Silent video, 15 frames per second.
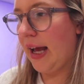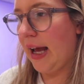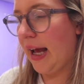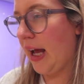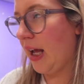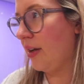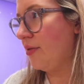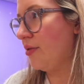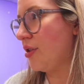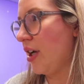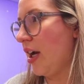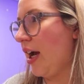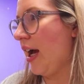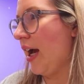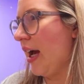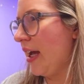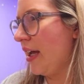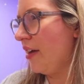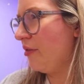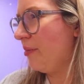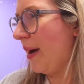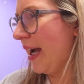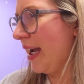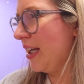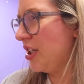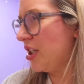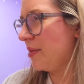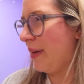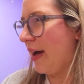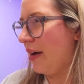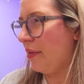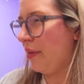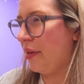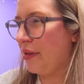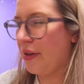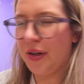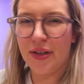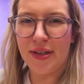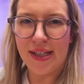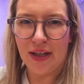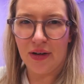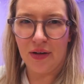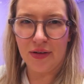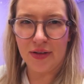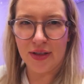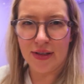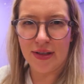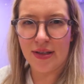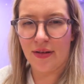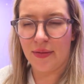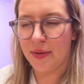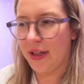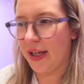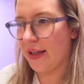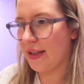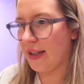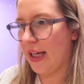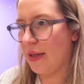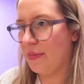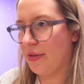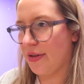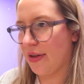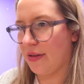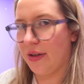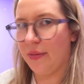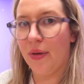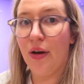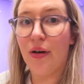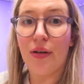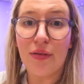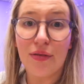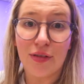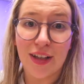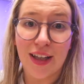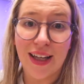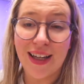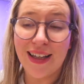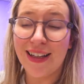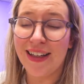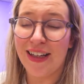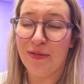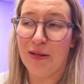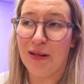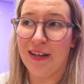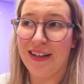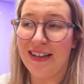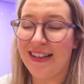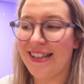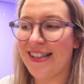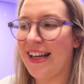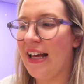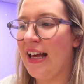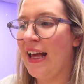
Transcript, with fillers: and I have packaged about 30 orders, so I'm gonna get the labels on them. Hopefully it works.